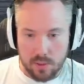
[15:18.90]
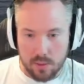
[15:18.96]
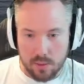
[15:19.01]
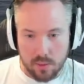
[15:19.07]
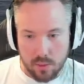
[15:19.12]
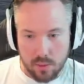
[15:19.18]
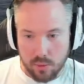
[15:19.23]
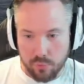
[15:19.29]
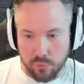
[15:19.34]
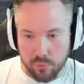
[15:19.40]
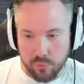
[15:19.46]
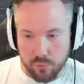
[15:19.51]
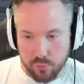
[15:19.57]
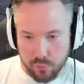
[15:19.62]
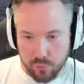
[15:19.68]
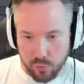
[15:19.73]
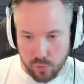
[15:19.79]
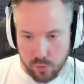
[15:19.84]
And
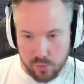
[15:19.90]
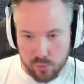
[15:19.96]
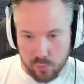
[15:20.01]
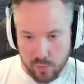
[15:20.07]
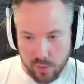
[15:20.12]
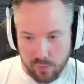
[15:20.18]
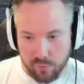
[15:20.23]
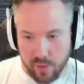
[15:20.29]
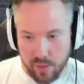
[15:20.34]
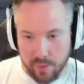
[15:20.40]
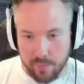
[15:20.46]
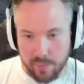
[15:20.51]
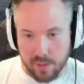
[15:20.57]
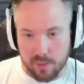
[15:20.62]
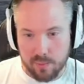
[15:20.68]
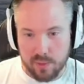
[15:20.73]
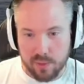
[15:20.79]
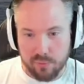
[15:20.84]
full
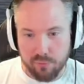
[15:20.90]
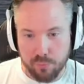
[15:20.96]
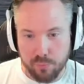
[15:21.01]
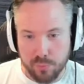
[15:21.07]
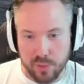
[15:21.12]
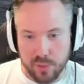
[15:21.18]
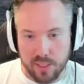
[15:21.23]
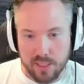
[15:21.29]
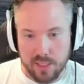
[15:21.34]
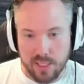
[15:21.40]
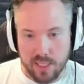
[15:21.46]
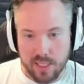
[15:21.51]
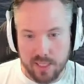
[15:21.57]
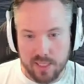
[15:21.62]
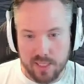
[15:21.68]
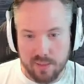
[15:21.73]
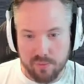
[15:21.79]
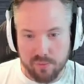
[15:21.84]
25mm, pretty
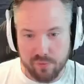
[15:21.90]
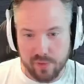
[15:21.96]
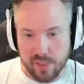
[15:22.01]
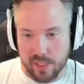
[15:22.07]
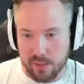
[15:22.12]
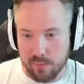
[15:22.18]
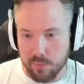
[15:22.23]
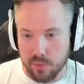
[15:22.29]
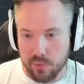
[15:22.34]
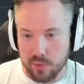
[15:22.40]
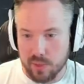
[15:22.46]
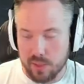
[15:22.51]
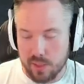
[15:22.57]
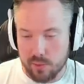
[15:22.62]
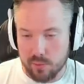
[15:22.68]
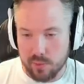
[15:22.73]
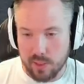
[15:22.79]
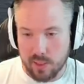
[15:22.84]
goddamn flat booty as
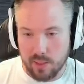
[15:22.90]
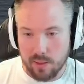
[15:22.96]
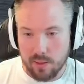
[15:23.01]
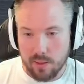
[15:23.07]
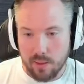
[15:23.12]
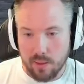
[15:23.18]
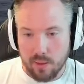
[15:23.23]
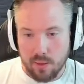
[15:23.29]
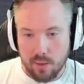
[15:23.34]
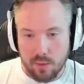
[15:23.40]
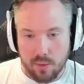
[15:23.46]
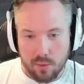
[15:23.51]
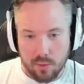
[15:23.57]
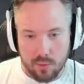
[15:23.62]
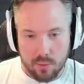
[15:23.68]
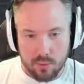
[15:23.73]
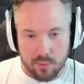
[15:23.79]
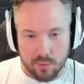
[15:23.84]
well.
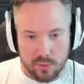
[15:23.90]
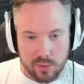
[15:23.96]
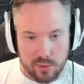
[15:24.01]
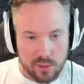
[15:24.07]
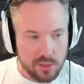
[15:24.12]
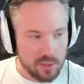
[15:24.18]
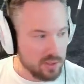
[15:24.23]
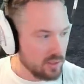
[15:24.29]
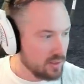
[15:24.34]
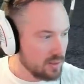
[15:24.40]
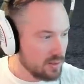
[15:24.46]
Holy shit.